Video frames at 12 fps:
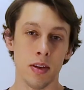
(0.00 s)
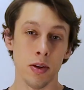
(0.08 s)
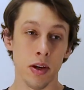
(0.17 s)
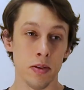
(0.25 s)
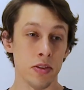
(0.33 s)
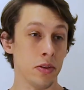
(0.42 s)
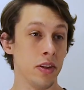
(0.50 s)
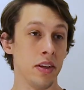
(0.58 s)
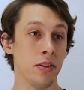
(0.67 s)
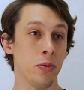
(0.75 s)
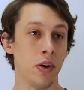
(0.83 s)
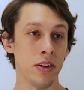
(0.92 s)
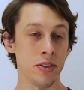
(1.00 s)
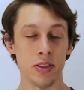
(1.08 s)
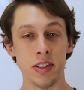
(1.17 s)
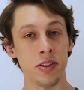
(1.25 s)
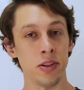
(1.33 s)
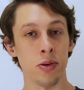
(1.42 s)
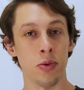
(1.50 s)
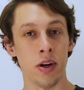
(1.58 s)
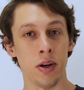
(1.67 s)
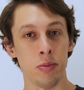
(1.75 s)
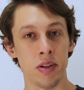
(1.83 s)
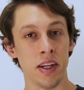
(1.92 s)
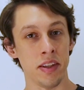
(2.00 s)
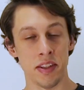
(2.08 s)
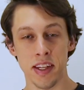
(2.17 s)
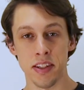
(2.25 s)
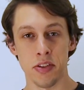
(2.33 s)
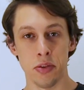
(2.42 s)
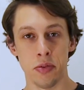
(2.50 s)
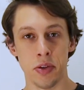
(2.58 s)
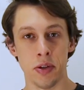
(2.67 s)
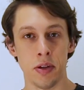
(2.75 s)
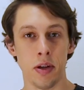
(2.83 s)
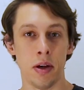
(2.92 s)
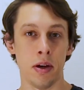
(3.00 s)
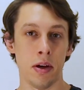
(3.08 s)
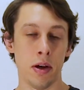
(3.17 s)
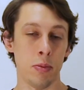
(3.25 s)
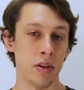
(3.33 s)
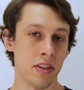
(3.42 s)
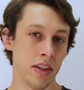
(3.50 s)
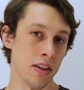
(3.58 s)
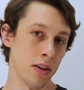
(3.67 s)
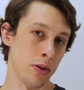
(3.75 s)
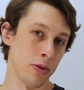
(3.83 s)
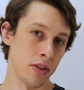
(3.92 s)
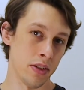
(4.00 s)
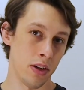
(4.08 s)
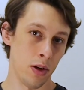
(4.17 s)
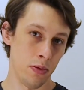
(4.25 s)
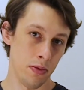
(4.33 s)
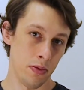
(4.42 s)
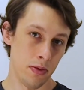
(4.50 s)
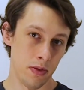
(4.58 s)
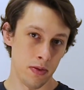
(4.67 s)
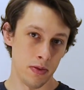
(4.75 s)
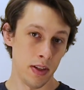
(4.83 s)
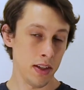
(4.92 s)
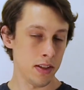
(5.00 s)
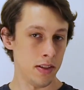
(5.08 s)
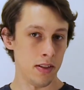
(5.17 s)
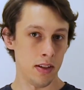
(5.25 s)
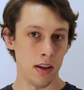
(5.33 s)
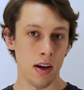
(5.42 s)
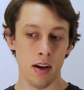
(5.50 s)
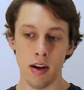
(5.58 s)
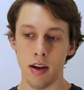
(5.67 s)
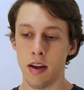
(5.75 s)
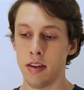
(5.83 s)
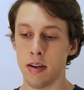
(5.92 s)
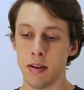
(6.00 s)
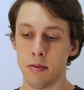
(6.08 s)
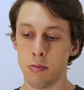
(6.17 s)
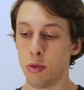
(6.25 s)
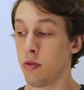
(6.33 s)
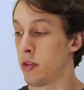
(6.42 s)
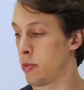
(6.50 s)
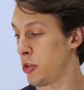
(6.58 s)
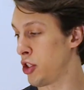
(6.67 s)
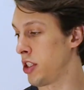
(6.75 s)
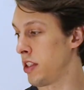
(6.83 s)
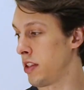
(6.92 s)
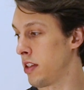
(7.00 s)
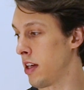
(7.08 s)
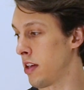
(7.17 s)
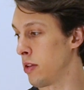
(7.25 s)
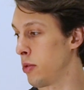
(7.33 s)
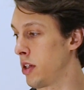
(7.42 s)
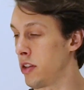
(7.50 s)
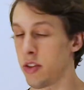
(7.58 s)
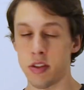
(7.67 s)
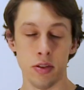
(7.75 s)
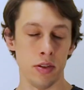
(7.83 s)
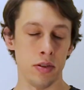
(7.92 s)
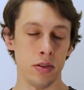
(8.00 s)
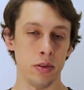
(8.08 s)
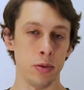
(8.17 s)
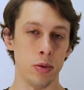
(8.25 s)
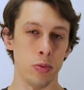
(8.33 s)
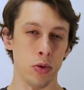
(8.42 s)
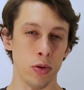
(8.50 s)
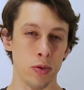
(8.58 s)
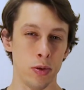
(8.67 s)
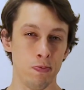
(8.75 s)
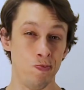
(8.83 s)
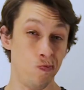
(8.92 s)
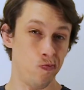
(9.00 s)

Okay, so letting the water drain took a while, but now that that's over, I'm going to take the hoses off next, and then move the machine out of the way just so that there's a little bit more room.